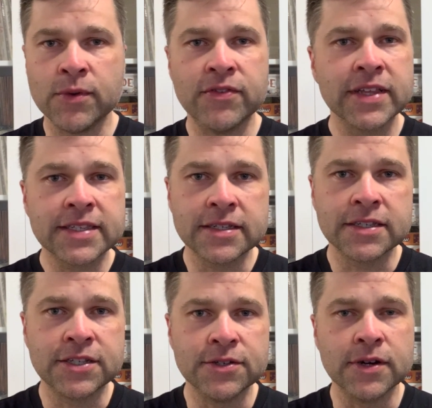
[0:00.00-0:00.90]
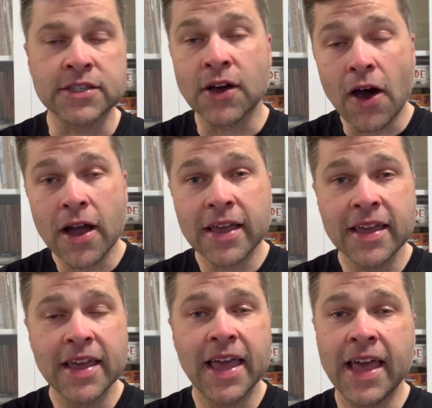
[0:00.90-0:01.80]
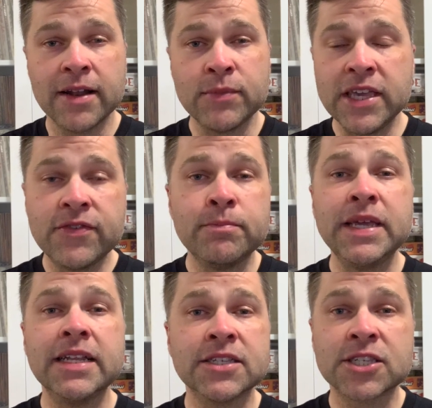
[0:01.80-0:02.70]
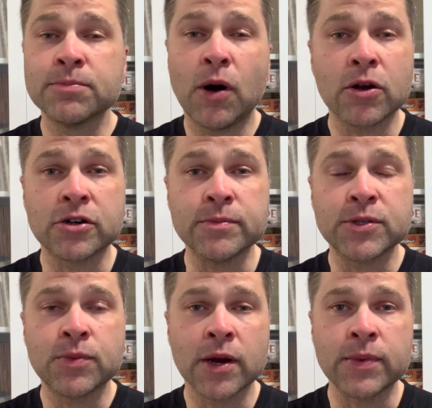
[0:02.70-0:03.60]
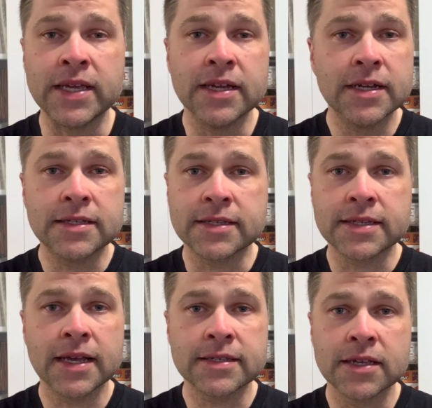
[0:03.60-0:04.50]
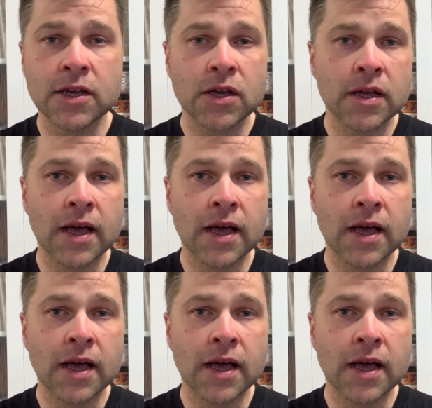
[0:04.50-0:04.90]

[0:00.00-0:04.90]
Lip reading: we've listened to a talk, and we even meet in small groups where we discuss